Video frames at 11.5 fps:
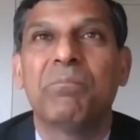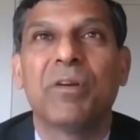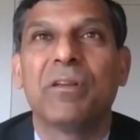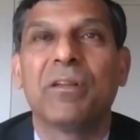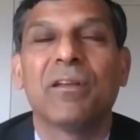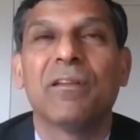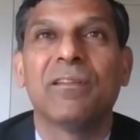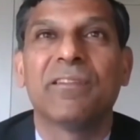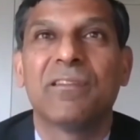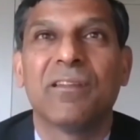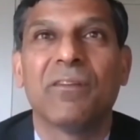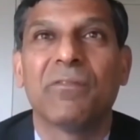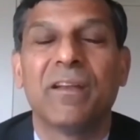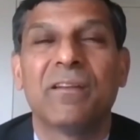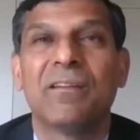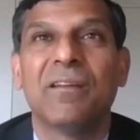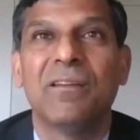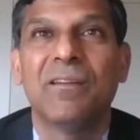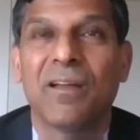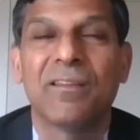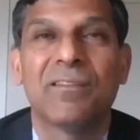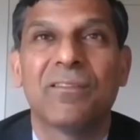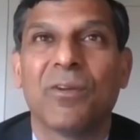particular survey
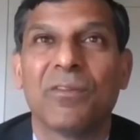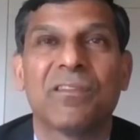does or